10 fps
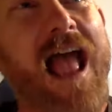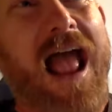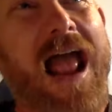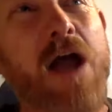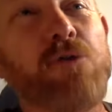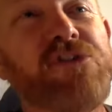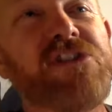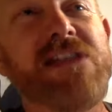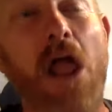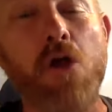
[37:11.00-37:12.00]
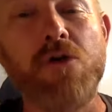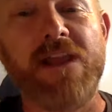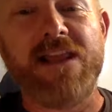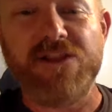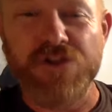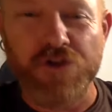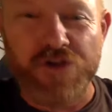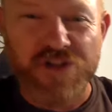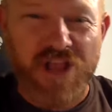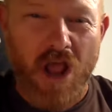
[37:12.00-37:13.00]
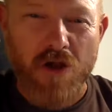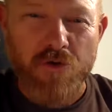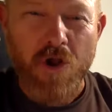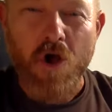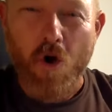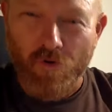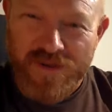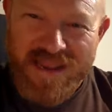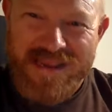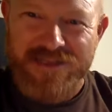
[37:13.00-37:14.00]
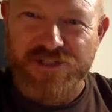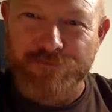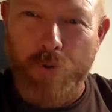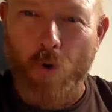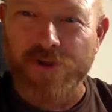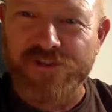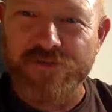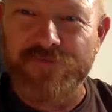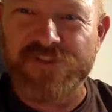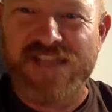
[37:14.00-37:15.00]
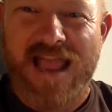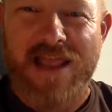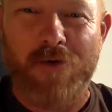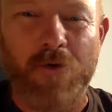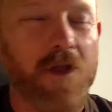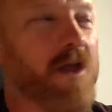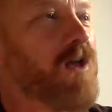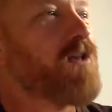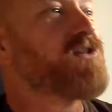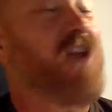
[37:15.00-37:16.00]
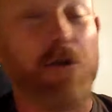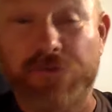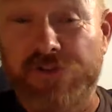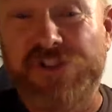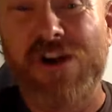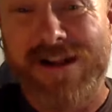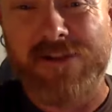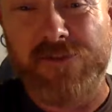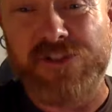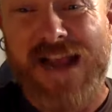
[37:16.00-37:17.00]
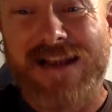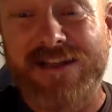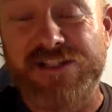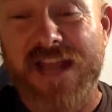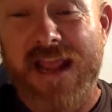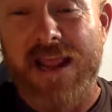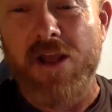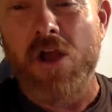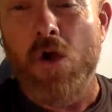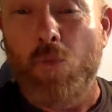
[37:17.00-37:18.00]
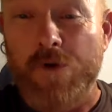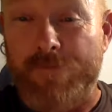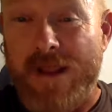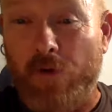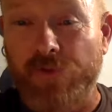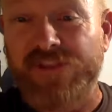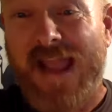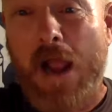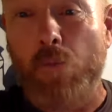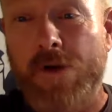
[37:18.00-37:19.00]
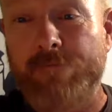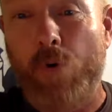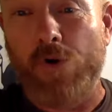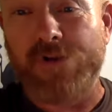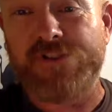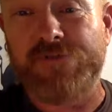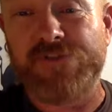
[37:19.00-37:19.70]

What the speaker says: how slowly you can go on each point of sail. So the trick, the challenge here would be on the downwind points of